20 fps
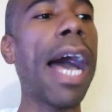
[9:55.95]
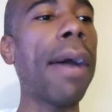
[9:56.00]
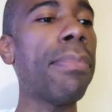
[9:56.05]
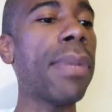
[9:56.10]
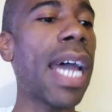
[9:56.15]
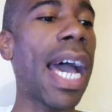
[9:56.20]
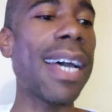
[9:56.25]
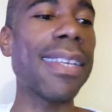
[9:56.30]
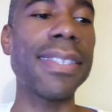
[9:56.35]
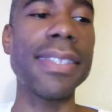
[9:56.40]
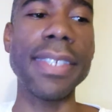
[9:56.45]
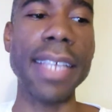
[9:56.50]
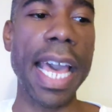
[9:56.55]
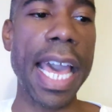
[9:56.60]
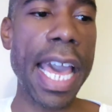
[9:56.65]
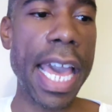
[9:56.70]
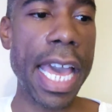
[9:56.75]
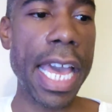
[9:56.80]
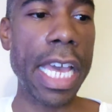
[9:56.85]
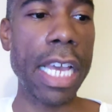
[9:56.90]
I'm not
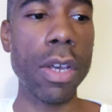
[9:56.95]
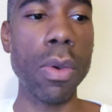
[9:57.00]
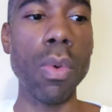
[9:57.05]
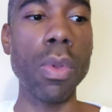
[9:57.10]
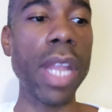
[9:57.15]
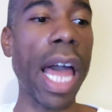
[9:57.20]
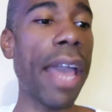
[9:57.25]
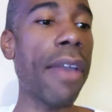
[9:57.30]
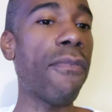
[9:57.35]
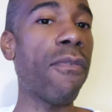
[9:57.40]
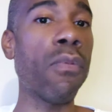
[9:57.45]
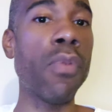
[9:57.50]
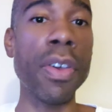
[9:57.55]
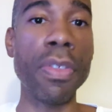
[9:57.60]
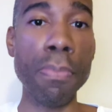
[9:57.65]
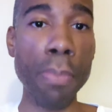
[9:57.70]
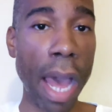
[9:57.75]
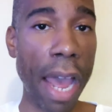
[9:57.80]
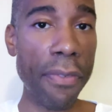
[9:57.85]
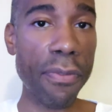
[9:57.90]
saying, like
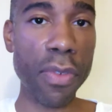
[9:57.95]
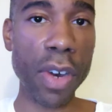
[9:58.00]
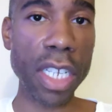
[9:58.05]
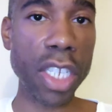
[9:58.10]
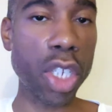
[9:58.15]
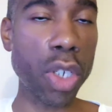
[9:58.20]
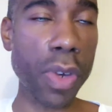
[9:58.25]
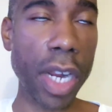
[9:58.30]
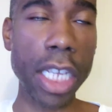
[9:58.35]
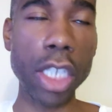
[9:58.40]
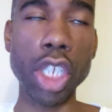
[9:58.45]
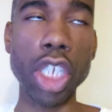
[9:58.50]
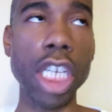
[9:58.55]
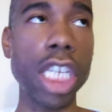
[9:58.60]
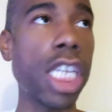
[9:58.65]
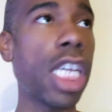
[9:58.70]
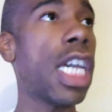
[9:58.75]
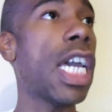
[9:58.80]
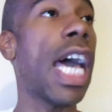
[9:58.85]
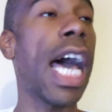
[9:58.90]
with my
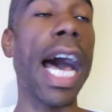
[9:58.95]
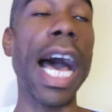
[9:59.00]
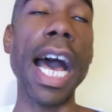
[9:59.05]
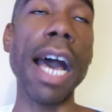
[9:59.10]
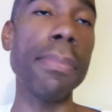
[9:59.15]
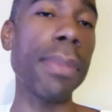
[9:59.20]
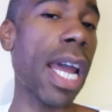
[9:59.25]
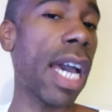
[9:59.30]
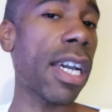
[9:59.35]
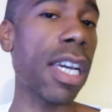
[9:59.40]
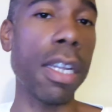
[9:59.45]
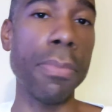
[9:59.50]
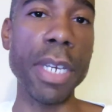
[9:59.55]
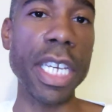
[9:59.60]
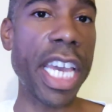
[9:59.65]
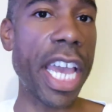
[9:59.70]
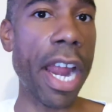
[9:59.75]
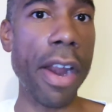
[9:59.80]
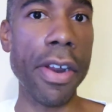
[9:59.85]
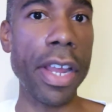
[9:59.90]
frustration, I'm not going
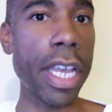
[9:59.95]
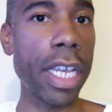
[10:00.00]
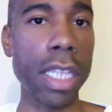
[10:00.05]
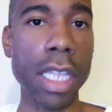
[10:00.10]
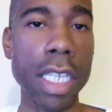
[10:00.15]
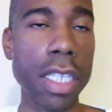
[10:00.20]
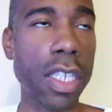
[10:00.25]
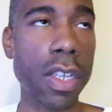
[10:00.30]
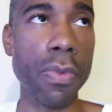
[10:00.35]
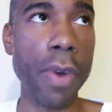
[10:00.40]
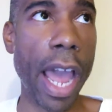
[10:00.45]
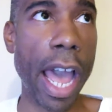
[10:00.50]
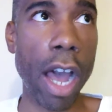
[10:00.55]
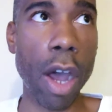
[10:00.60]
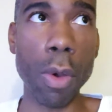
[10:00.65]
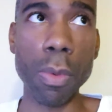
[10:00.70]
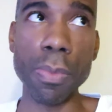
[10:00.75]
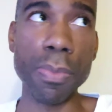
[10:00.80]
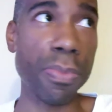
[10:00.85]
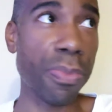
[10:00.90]
to be carrying this
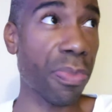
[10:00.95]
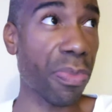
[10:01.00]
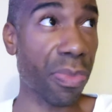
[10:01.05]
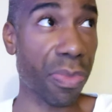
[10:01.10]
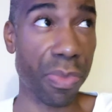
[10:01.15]
around